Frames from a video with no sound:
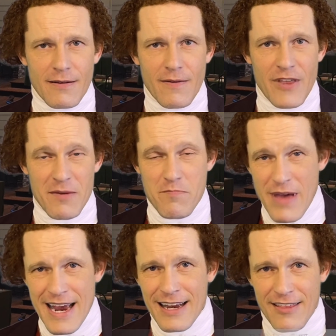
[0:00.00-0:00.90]
that
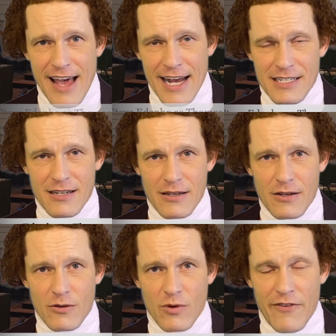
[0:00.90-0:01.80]
made that
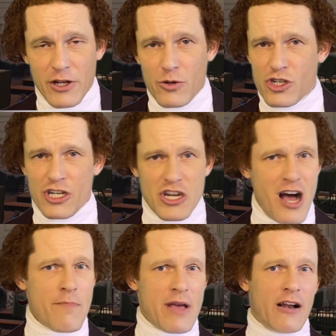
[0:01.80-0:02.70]
revolution
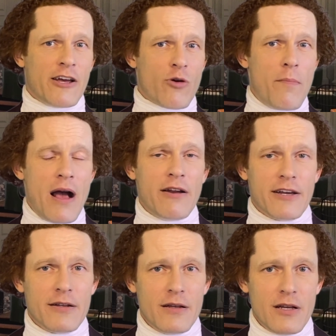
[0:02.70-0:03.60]
not merely a rebellion,
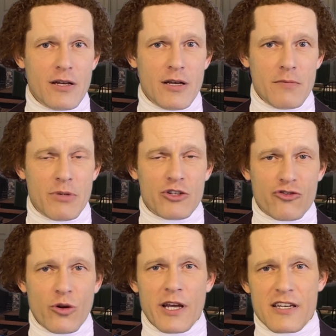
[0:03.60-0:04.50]
but
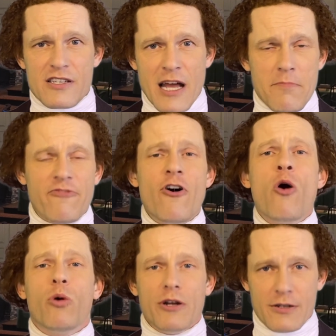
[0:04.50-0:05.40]
truly a step
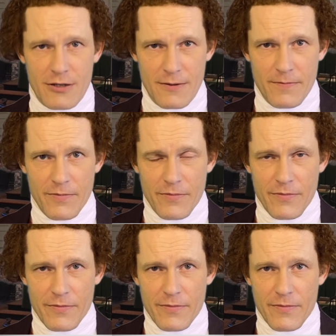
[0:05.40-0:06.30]
forward
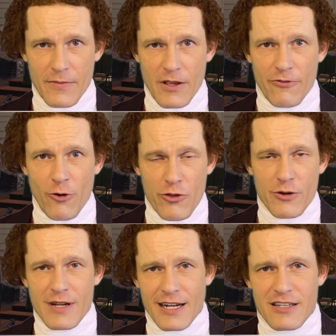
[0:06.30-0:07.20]
for the
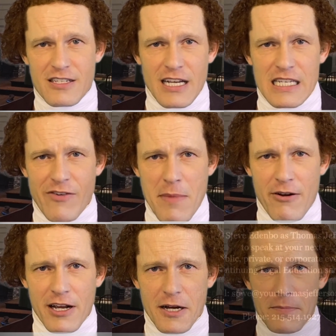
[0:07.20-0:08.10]
United States of America?